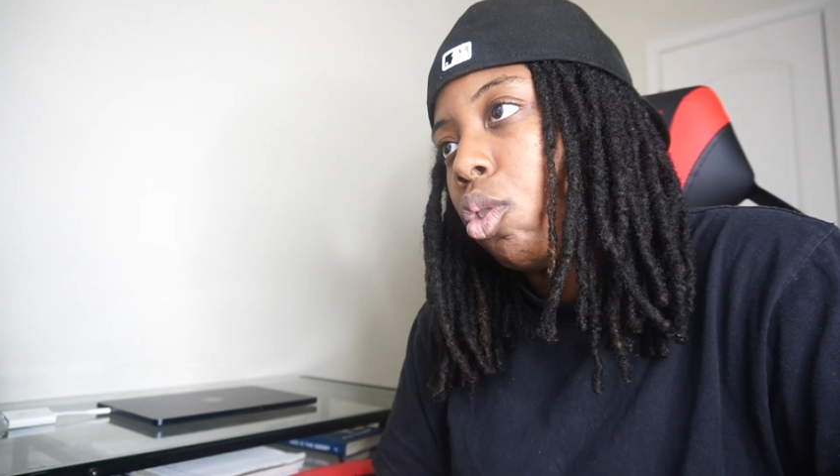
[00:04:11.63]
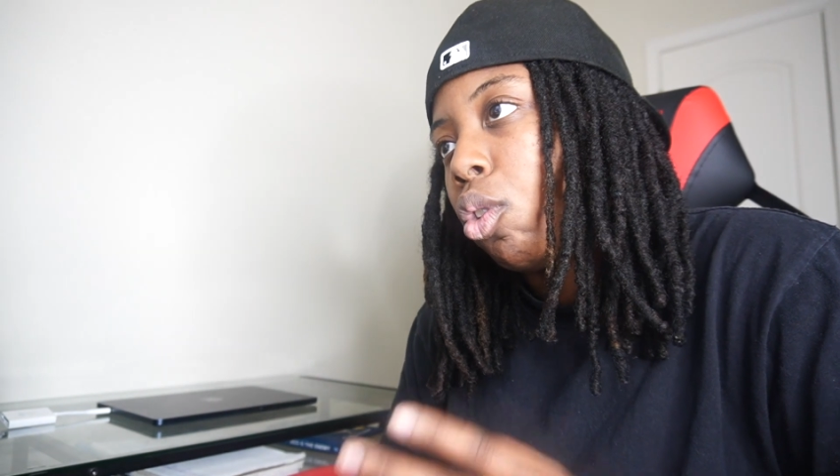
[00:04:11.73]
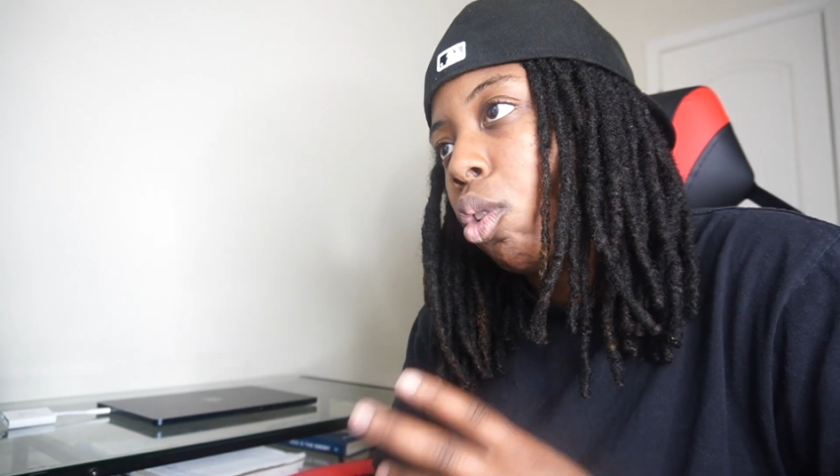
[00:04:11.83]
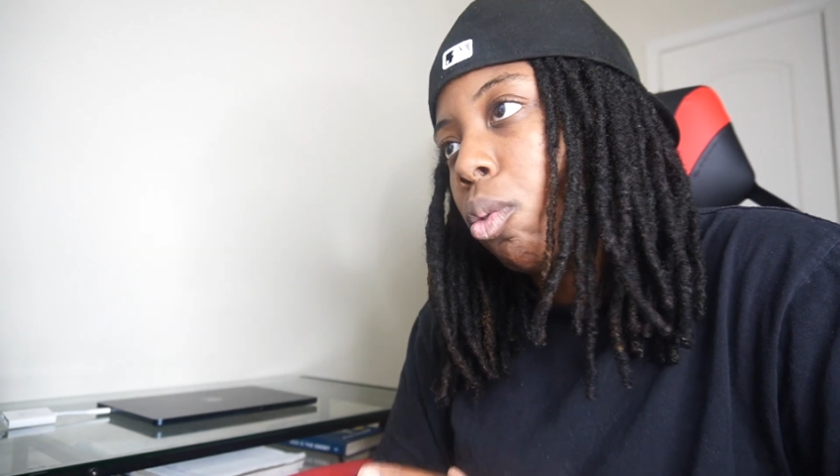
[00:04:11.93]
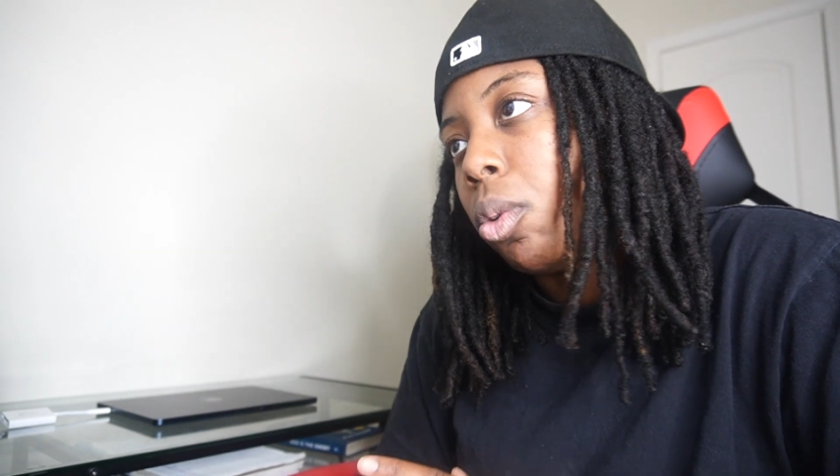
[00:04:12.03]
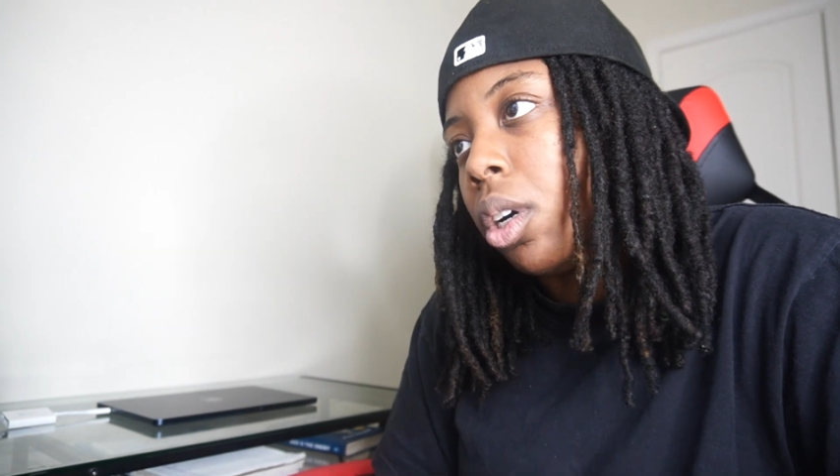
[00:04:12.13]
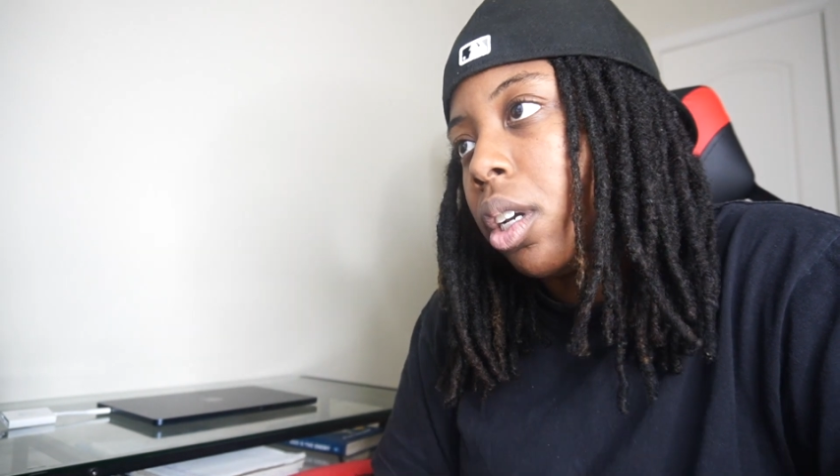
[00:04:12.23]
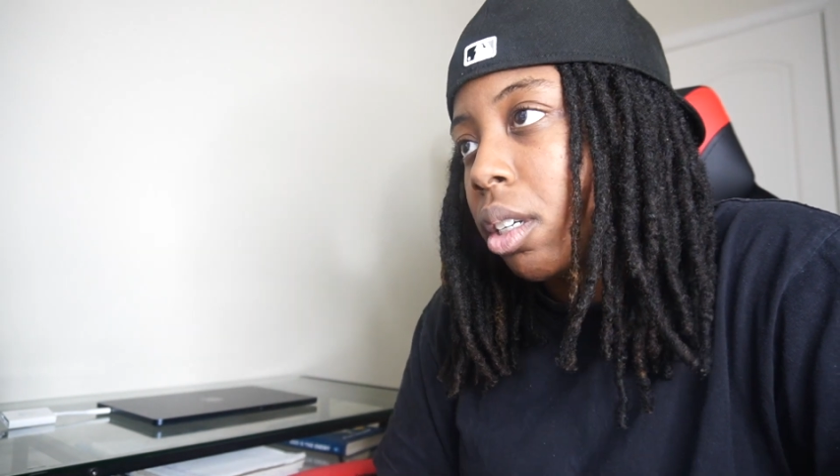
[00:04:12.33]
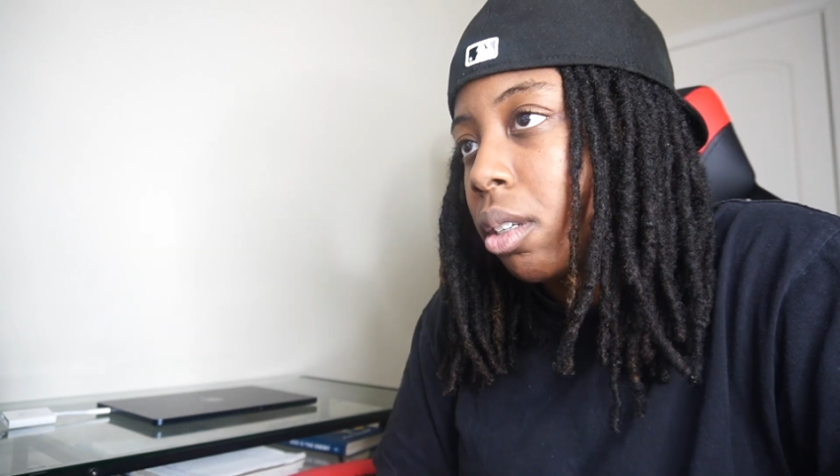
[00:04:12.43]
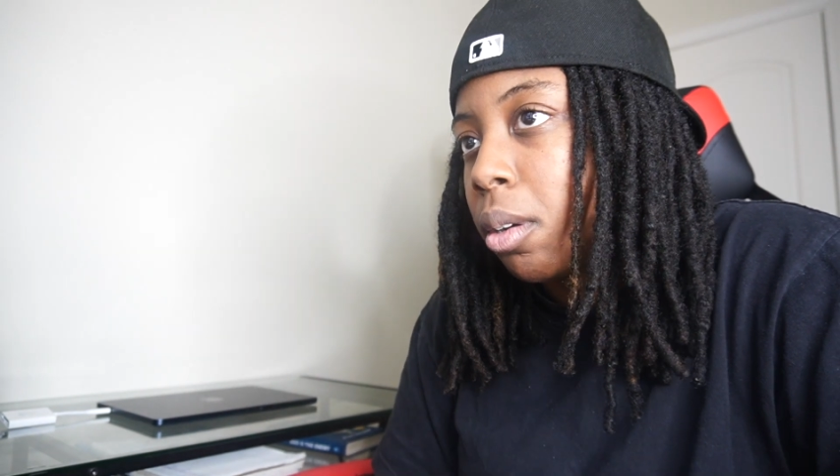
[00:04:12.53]
or
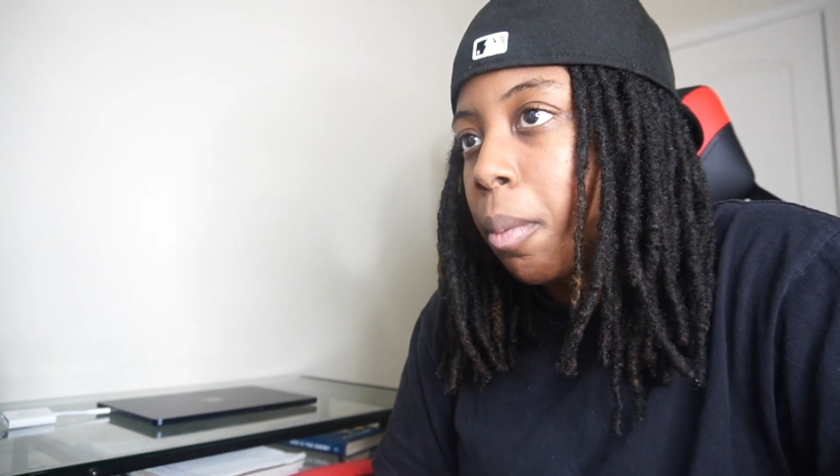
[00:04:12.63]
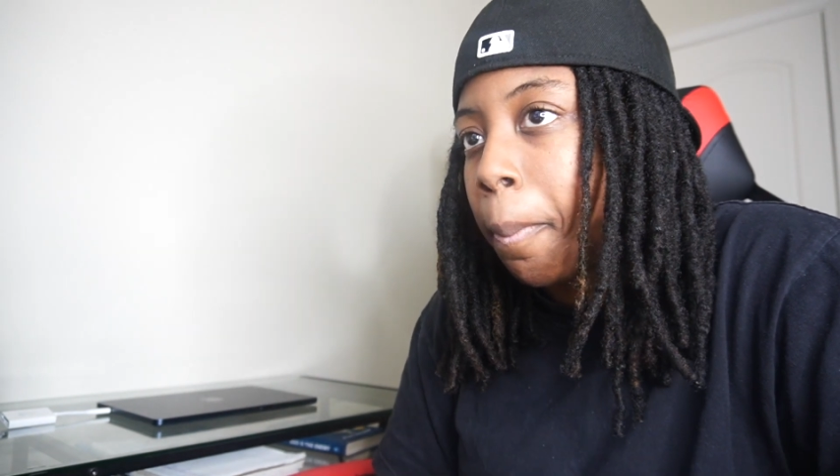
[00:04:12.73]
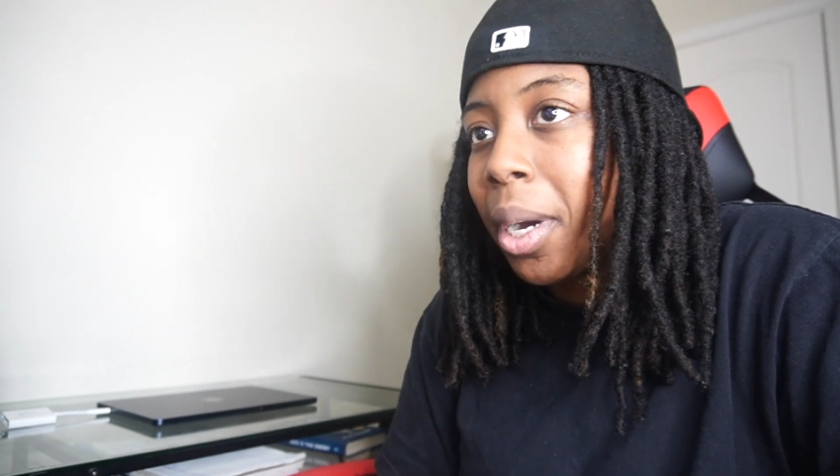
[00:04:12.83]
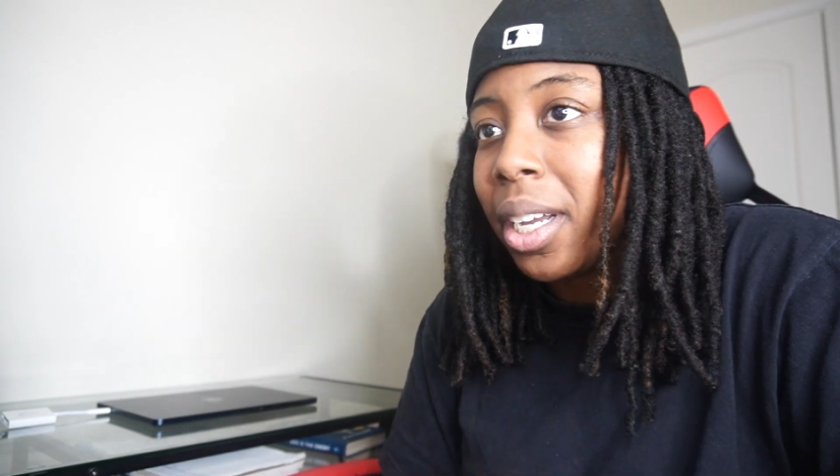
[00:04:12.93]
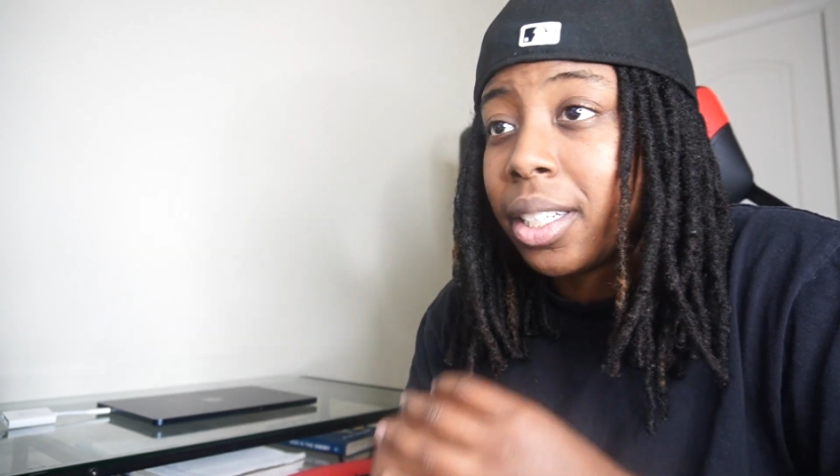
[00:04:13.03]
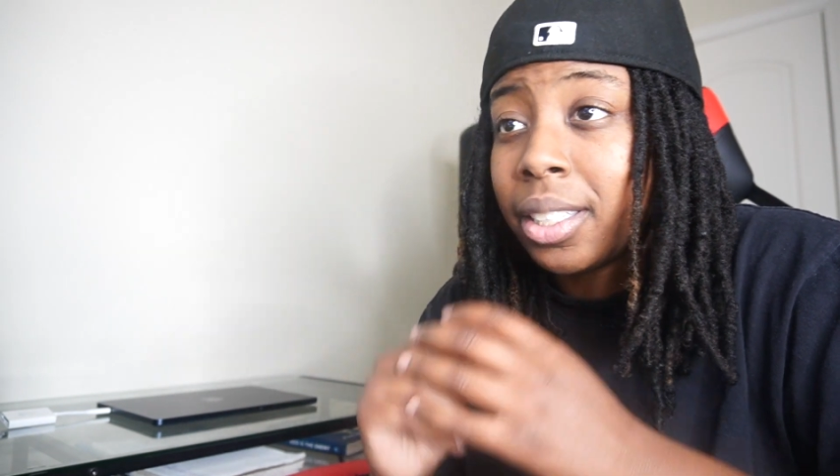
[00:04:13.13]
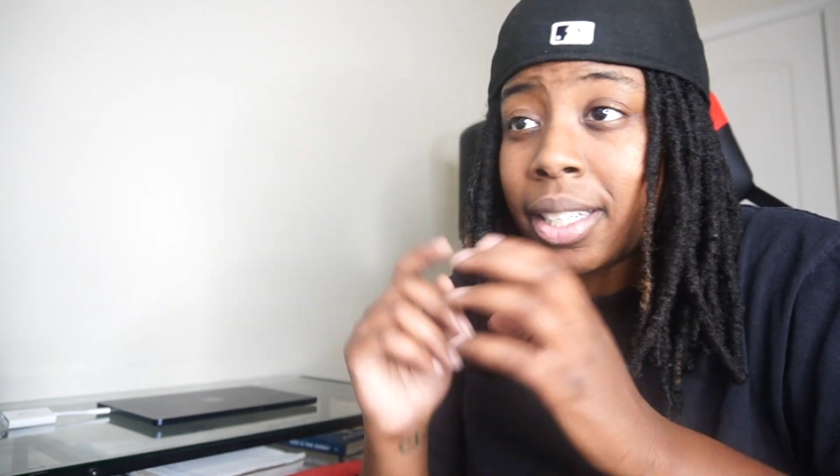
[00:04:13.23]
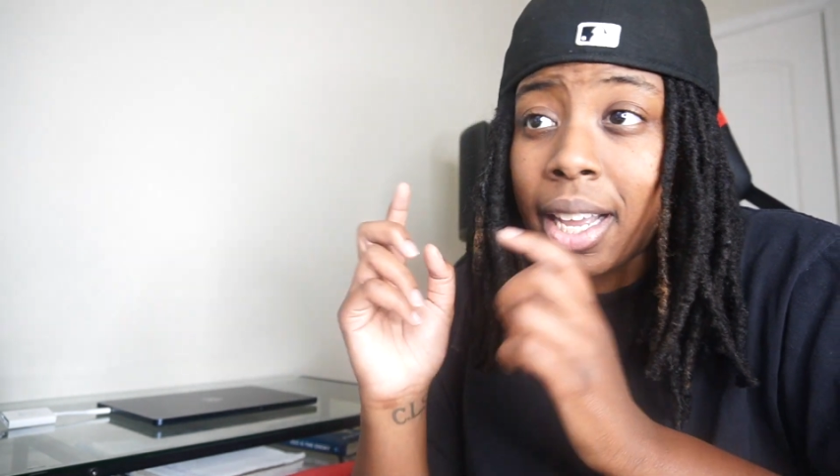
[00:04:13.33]
what. But